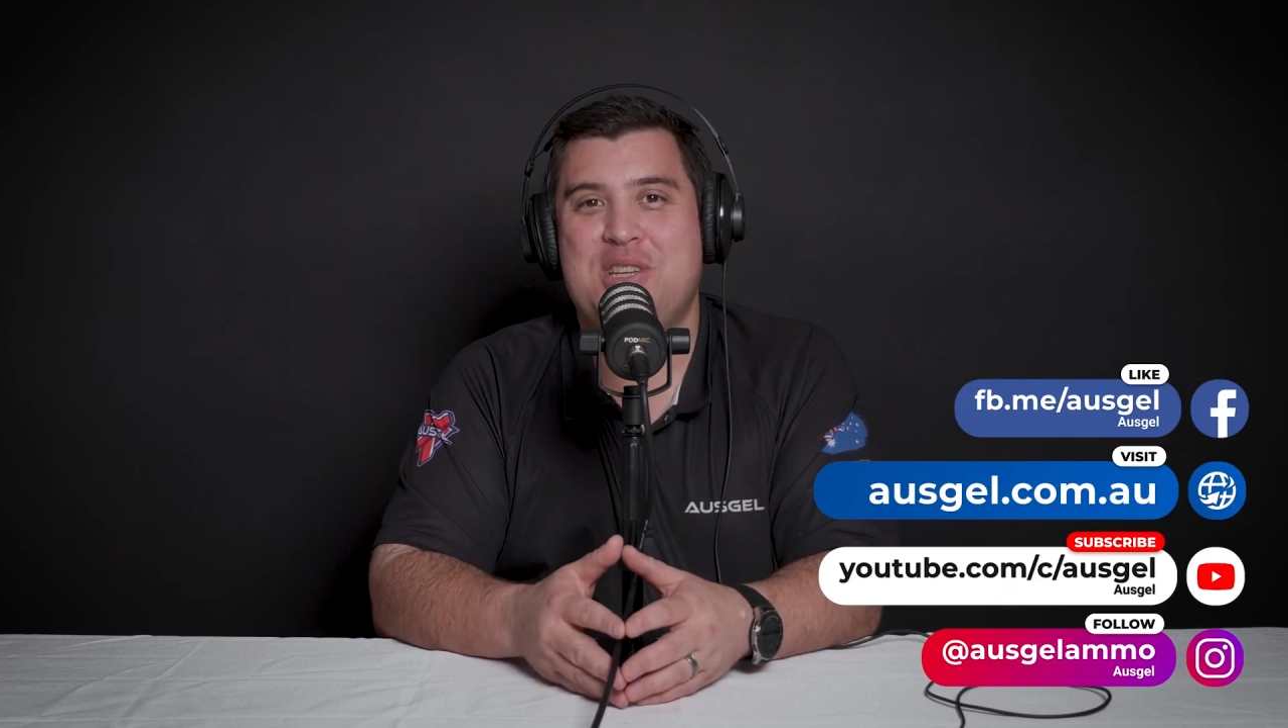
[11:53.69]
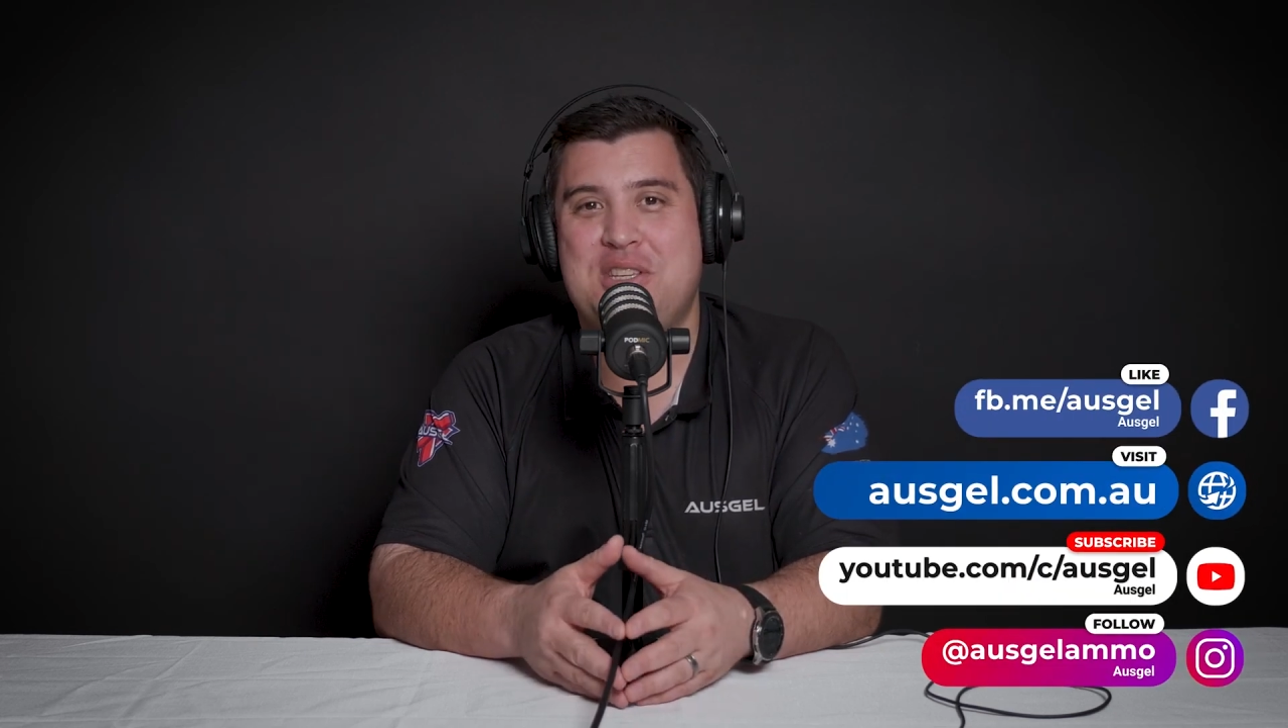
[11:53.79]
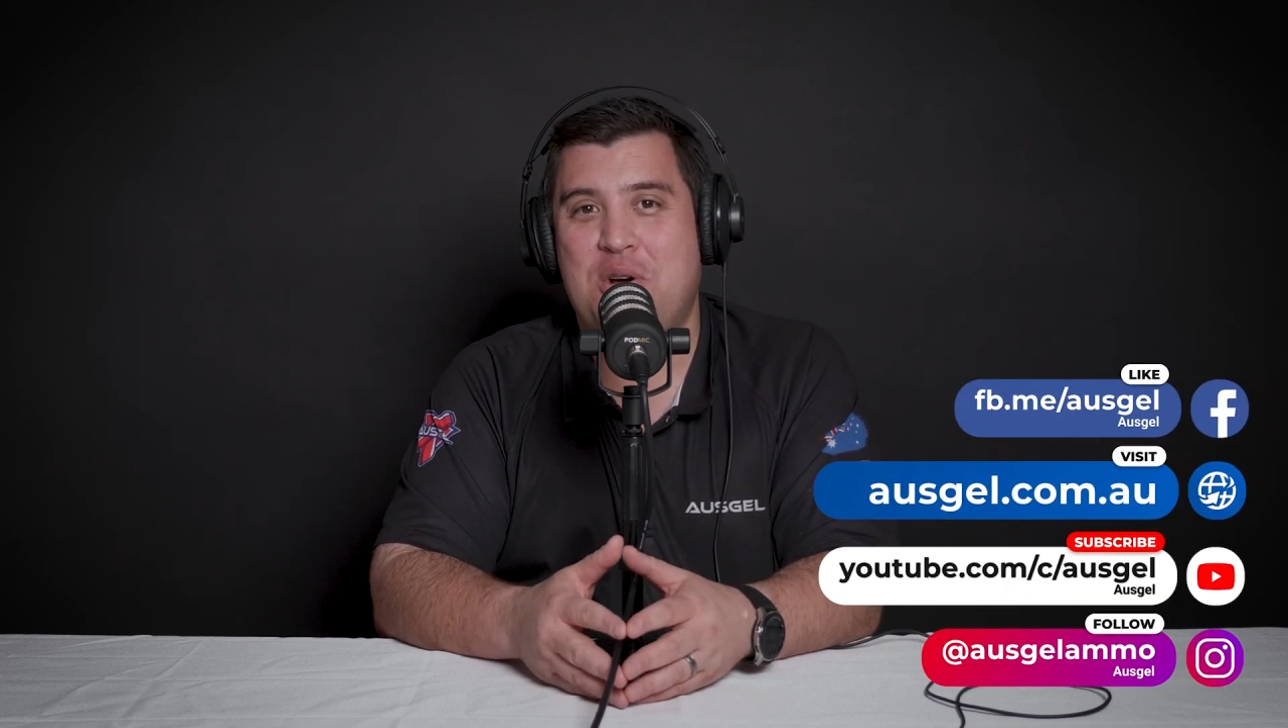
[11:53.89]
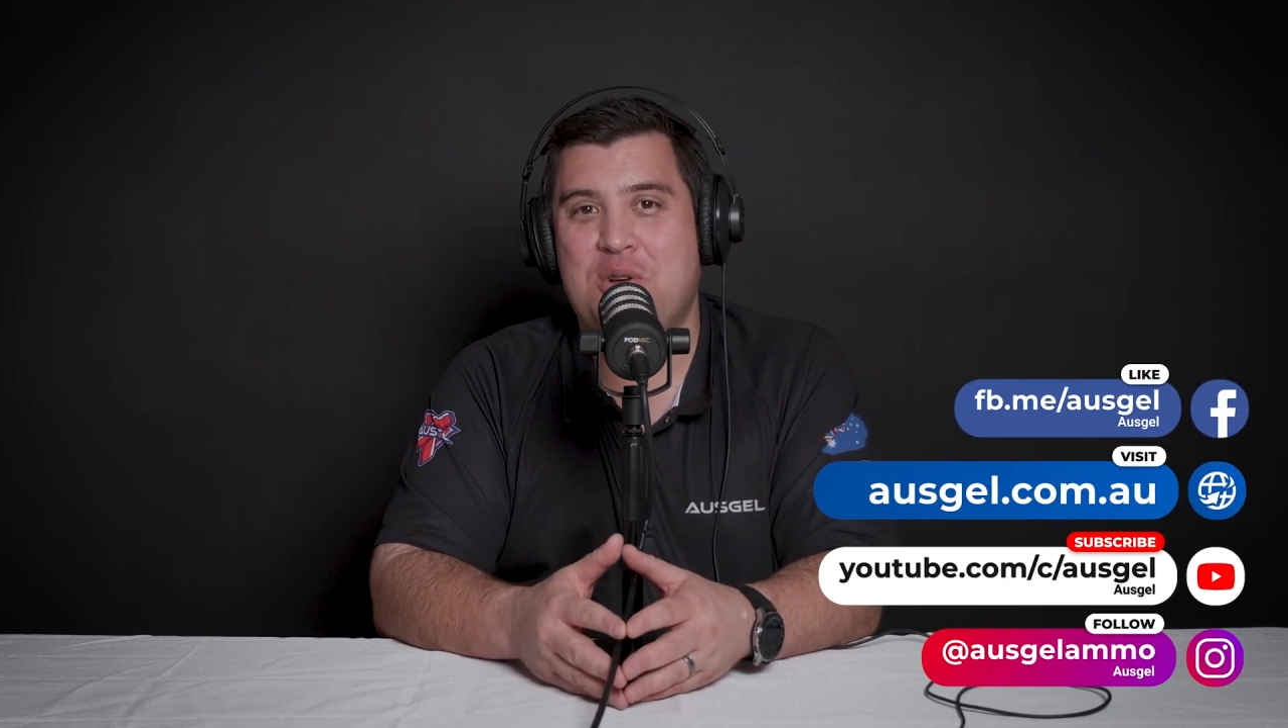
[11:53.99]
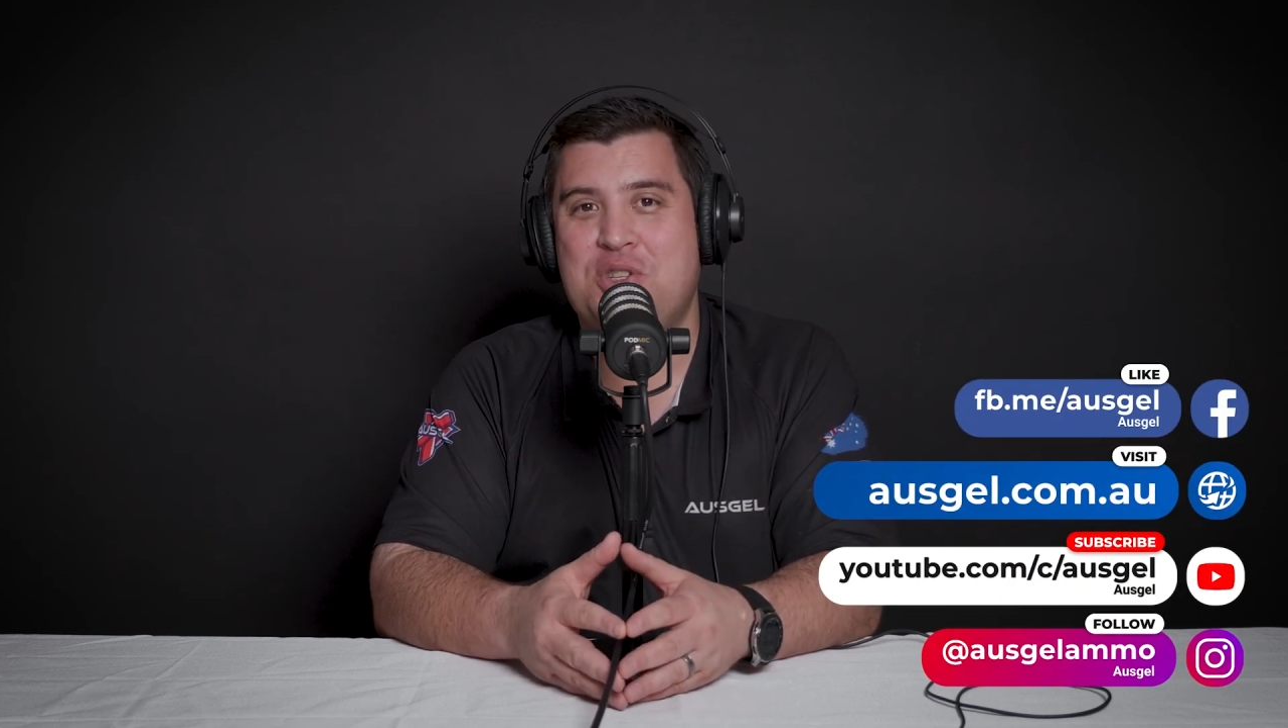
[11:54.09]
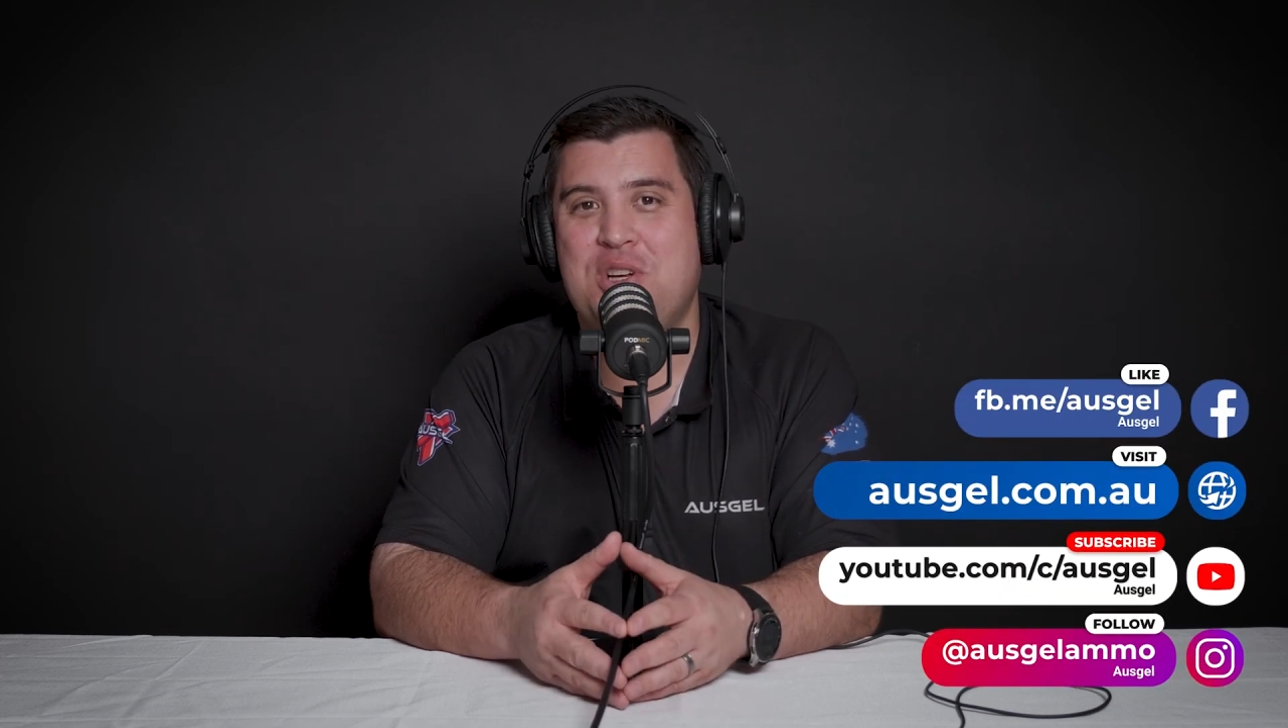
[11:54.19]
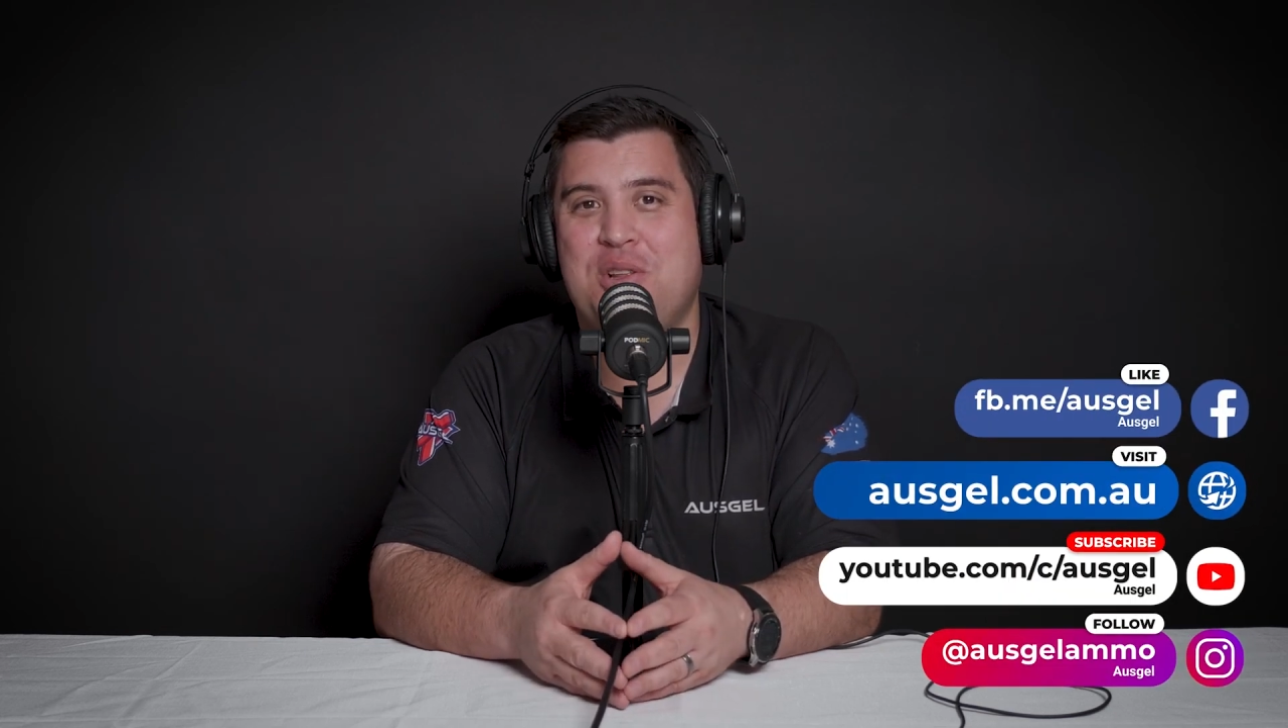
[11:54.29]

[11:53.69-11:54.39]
as Ausgel,